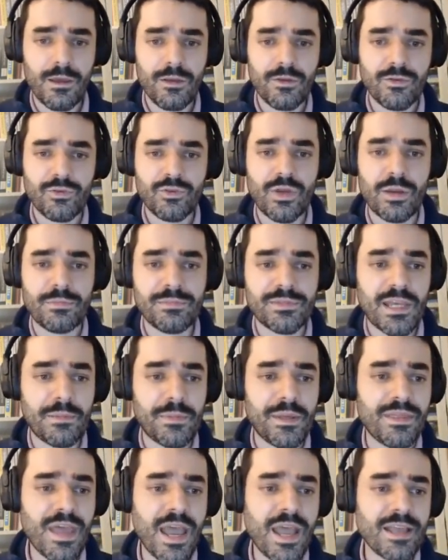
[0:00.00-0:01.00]
So I'm
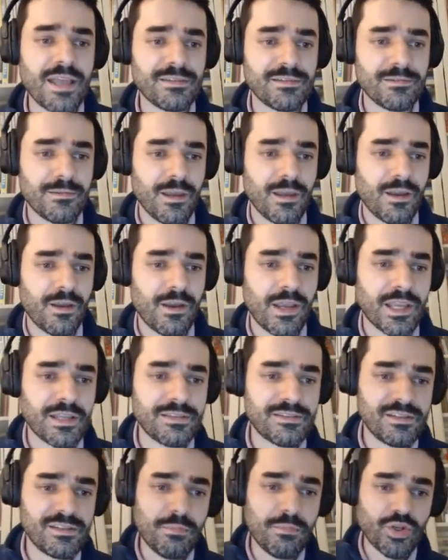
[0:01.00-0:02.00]
tapping that. I can
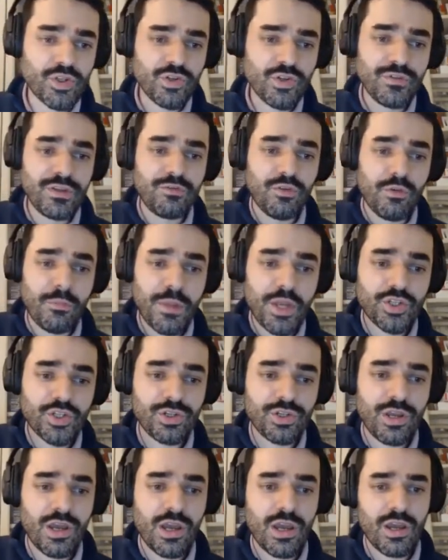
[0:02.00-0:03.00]
see a bunch of
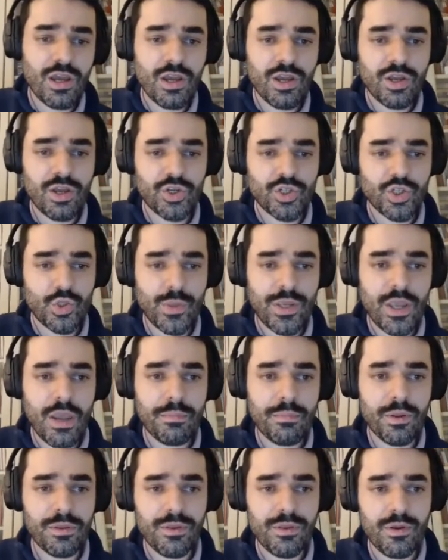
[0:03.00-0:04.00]
information showing
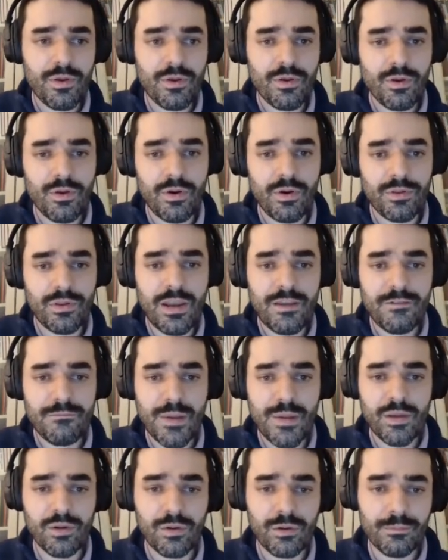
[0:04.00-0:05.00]
up on the left
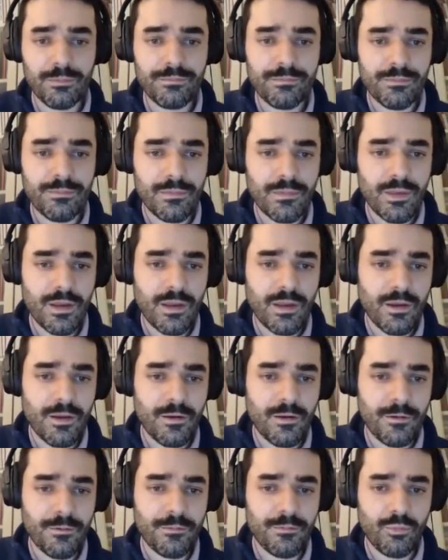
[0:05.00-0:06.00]
panel
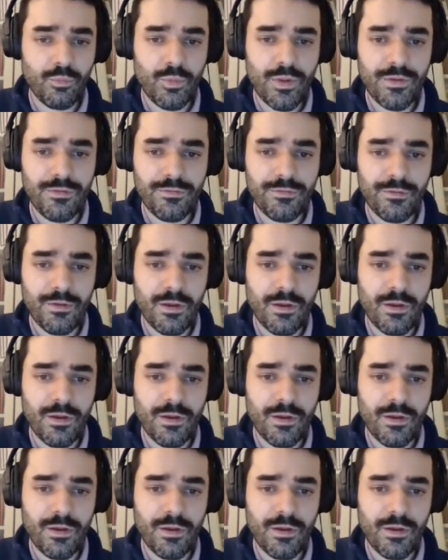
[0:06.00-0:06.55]
with